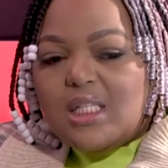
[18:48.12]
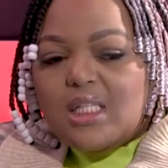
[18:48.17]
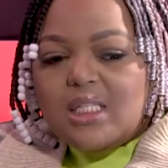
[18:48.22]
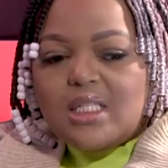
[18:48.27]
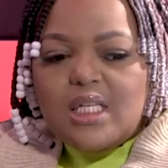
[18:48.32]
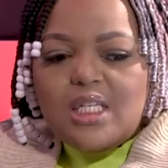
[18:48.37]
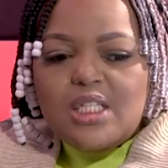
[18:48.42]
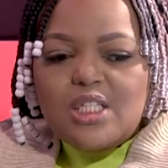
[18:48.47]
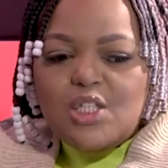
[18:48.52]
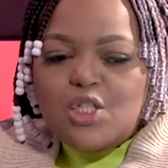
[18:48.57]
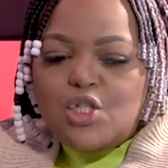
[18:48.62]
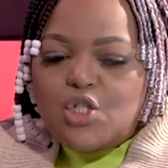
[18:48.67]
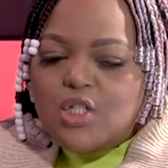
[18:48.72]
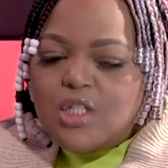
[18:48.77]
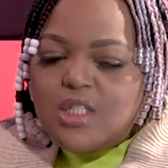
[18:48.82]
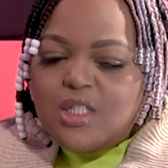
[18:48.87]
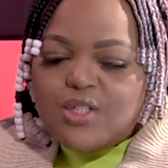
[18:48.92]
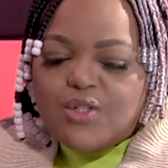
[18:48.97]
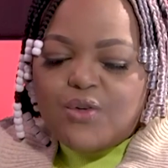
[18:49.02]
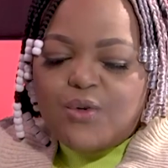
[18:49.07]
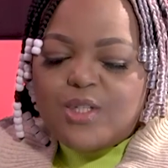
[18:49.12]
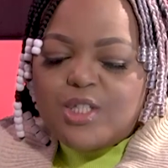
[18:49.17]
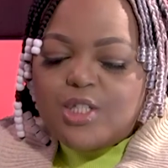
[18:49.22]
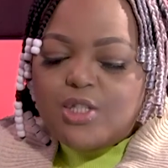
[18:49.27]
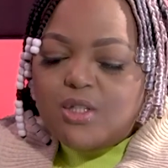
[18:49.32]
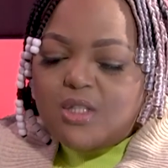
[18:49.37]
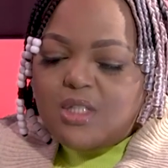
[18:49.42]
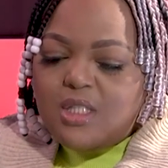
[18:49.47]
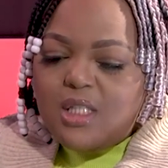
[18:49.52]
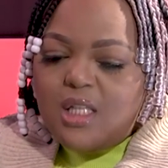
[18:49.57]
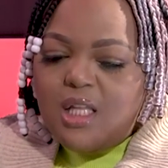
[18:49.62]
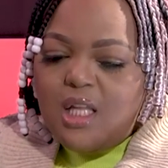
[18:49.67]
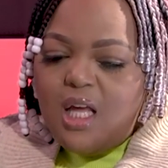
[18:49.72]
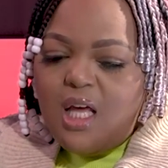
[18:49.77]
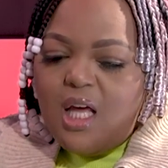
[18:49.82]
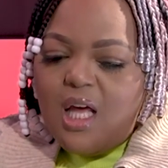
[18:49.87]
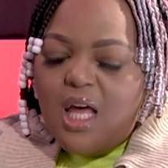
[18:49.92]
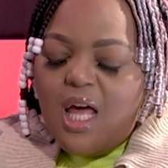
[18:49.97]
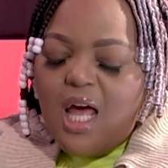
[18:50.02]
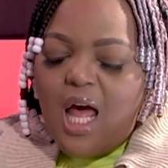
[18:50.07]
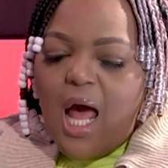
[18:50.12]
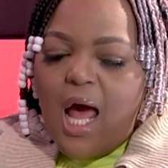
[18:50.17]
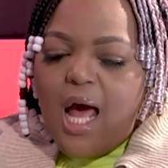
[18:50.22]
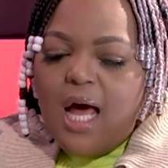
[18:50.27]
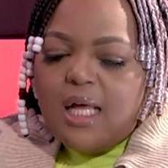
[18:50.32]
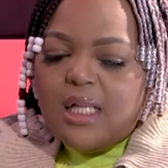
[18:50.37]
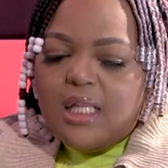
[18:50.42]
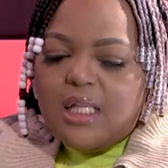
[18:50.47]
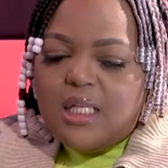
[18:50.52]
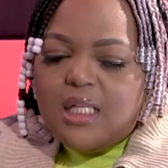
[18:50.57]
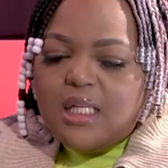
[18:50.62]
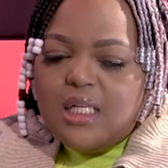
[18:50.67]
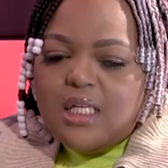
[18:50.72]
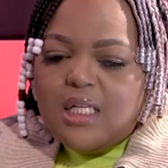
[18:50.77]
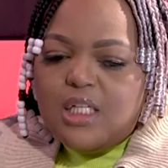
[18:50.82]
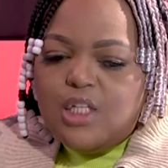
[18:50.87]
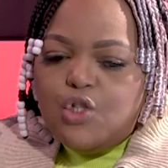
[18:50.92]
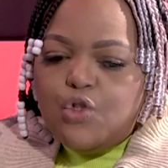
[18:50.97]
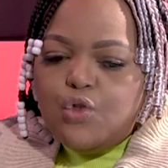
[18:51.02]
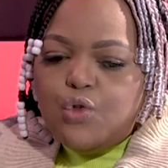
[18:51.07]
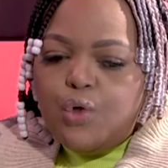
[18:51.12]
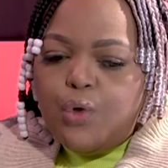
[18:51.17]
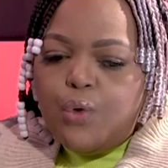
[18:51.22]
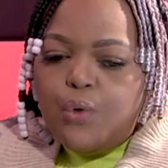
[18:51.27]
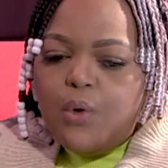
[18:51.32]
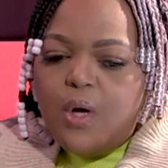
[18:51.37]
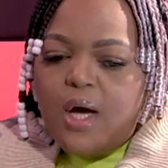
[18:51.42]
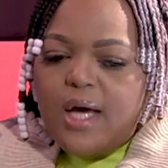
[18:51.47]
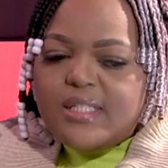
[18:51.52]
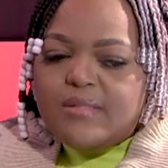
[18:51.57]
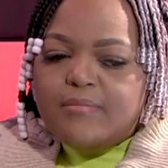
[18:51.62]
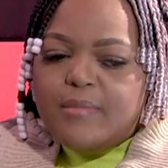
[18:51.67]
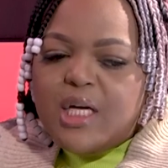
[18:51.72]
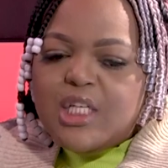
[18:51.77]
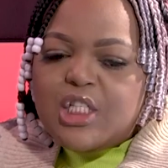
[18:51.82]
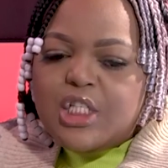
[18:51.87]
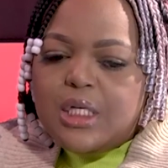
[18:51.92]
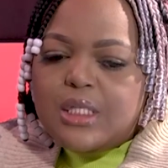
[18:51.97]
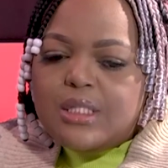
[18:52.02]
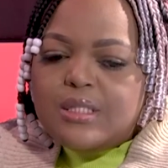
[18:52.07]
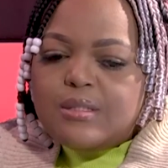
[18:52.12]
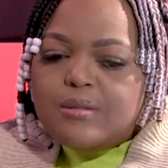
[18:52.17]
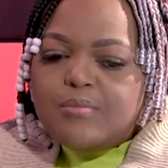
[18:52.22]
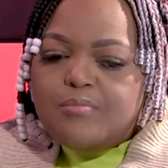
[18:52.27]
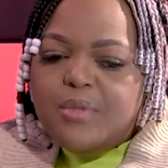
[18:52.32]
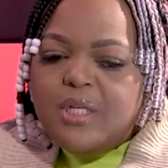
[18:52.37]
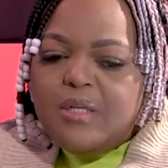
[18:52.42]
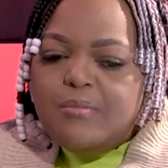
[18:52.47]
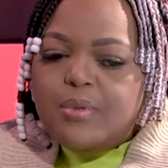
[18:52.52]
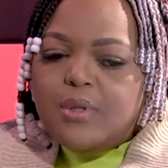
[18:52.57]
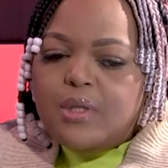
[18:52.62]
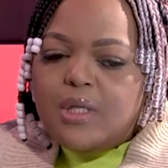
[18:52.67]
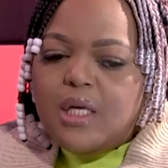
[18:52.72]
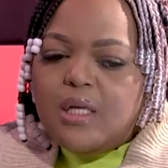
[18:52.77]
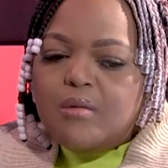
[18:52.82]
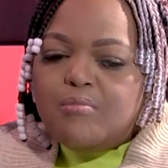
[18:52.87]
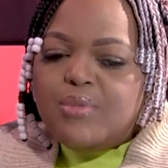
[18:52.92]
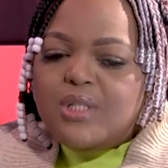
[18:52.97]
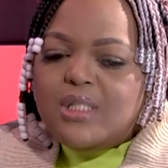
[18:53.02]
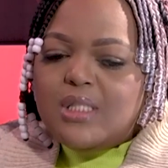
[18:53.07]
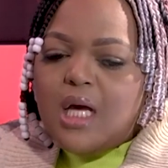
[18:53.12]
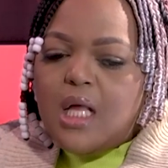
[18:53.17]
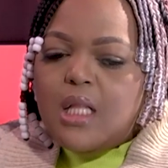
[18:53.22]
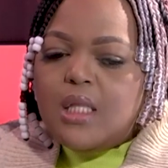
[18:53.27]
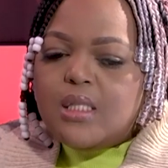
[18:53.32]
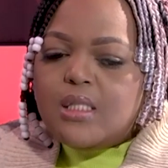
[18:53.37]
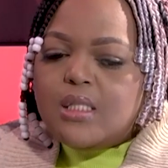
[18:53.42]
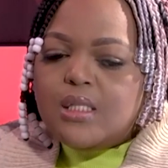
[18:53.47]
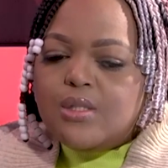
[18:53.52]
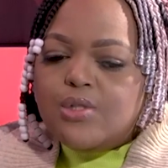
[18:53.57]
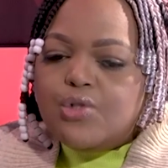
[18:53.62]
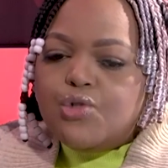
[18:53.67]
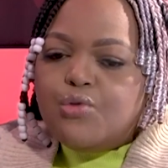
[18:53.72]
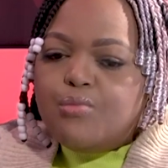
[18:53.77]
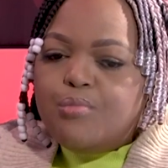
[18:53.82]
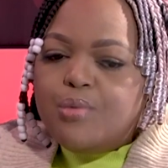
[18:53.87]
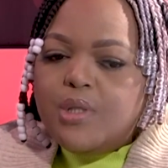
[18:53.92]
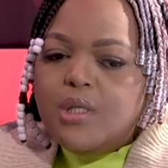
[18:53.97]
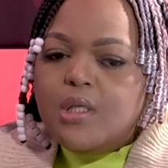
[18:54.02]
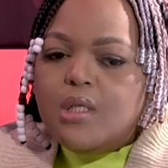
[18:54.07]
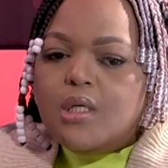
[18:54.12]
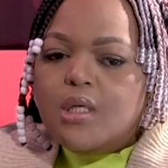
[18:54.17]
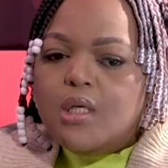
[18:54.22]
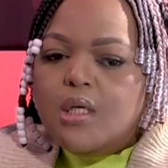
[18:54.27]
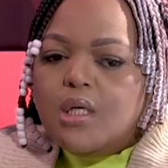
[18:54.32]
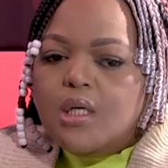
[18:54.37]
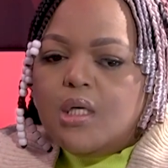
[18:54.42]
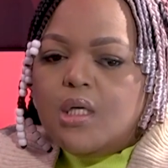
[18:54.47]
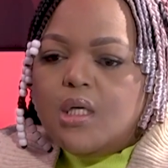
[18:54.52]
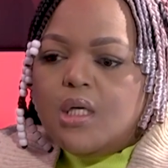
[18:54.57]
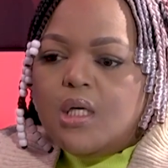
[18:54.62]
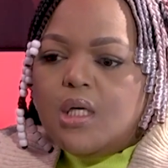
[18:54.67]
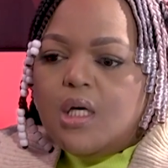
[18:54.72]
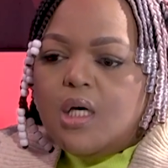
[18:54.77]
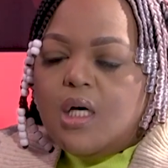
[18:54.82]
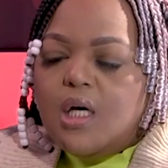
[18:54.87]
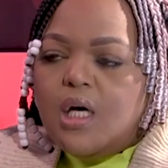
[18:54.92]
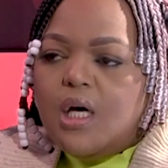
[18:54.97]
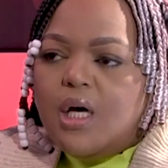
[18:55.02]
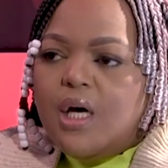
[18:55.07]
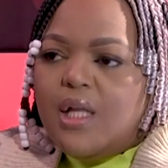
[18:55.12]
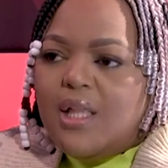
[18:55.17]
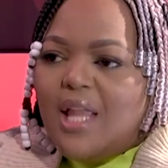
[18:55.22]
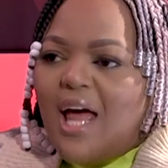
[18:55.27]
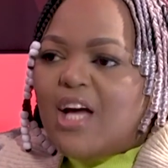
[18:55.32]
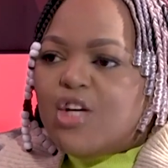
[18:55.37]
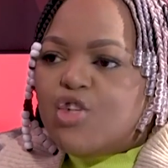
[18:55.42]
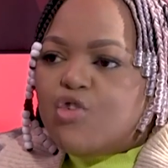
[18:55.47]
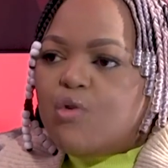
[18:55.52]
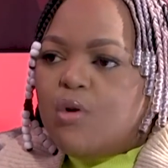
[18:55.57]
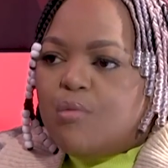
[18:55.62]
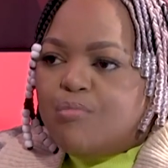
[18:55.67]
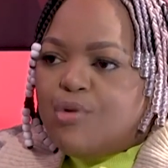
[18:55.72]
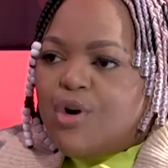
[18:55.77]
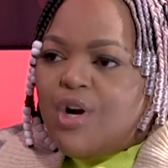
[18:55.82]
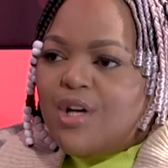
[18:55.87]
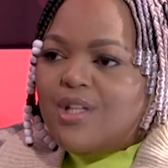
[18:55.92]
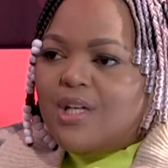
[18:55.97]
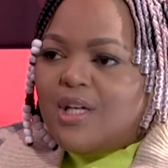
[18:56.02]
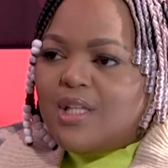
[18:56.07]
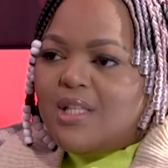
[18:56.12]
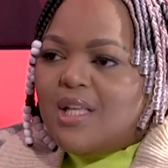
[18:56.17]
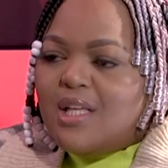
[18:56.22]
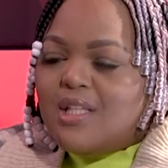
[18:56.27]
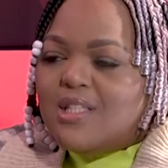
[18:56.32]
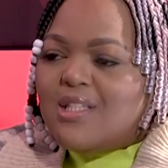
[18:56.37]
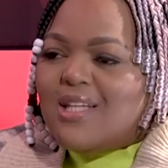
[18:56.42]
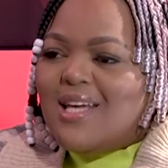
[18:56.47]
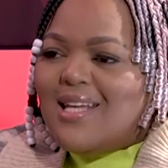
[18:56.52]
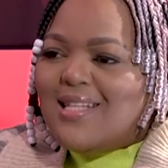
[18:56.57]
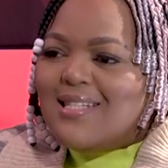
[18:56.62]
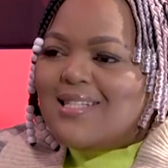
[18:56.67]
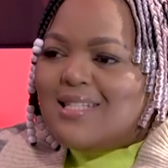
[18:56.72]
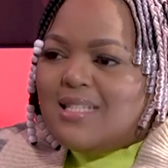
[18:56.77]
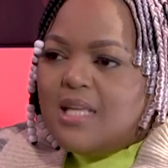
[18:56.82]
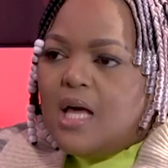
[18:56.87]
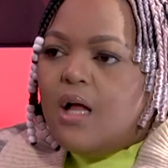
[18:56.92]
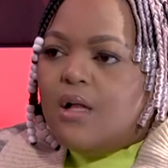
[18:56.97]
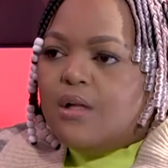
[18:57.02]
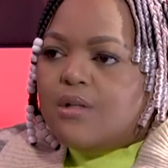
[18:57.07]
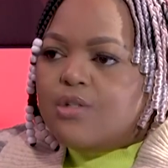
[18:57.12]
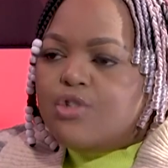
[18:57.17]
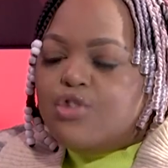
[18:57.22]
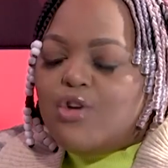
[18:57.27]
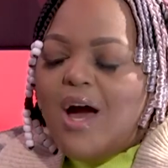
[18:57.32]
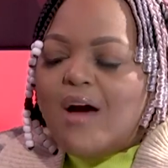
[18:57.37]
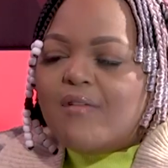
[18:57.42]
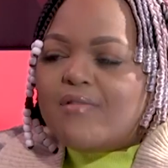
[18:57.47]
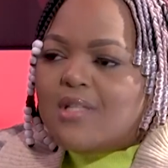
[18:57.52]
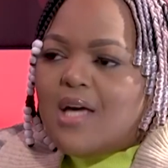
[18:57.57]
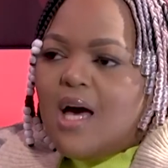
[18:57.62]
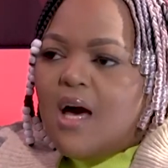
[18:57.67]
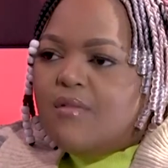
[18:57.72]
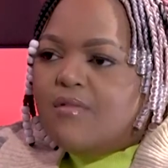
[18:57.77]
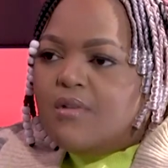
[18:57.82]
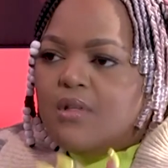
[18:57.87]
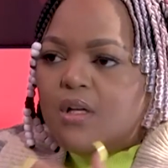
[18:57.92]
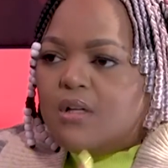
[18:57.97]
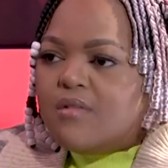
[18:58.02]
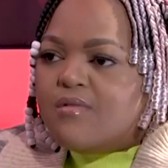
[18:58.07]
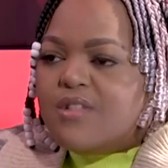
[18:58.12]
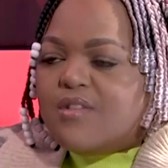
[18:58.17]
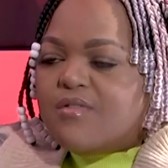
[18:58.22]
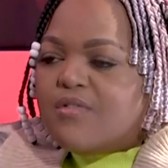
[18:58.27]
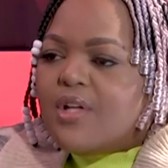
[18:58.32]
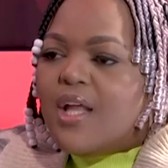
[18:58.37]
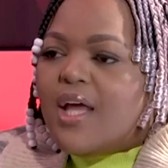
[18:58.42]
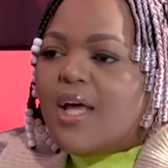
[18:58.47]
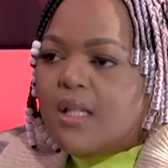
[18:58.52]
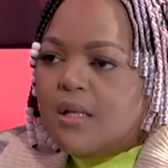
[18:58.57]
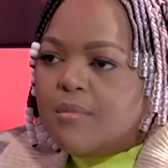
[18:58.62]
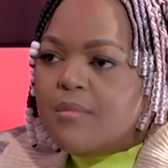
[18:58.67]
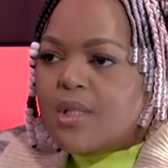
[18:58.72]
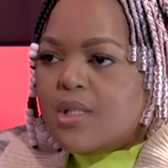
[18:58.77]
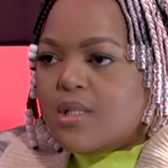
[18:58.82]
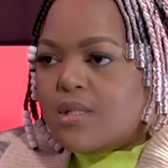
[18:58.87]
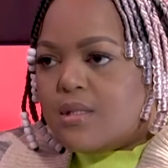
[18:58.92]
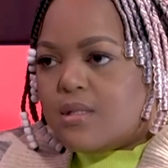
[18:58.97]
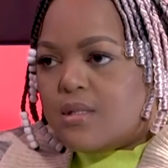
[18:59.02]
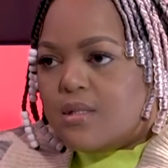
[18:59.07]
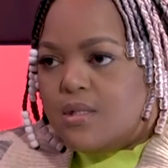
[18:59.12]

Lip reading: This industry is so uncertain. And, as much as people can be talented, to be an actual product that can sell, you have to have a lot of different elements,